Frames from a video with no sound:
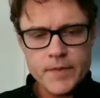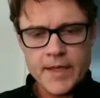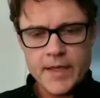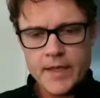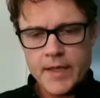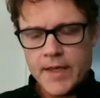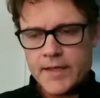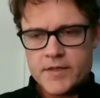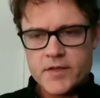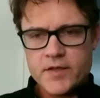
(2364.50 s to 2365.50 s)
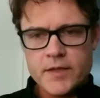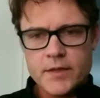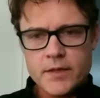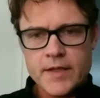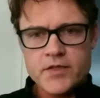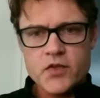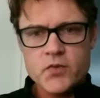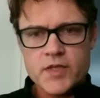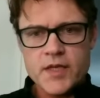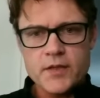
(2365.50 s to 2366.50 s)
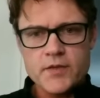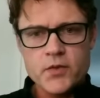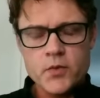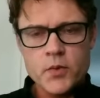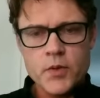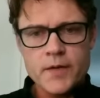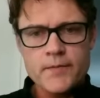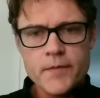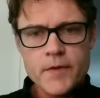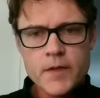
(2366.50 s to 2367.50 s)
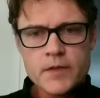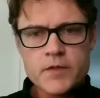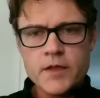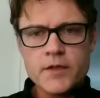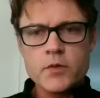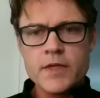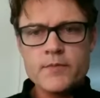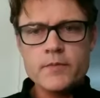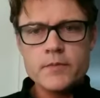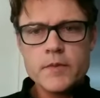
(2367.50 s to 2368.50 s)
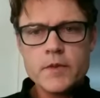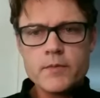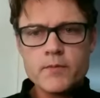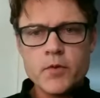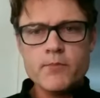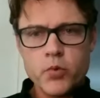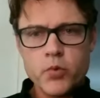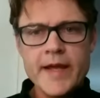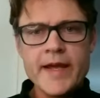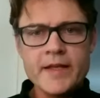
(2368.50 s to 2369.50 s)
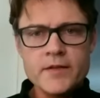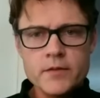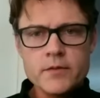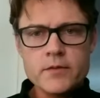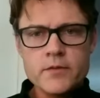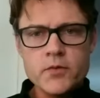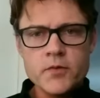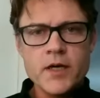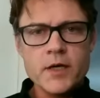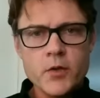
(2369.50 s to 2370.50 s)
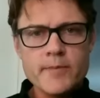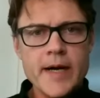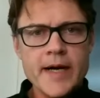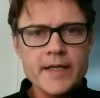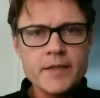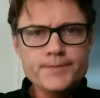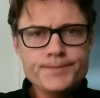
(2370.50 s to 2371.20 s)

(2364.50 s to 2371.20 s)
as you seek to literally bring bread to the hungry body.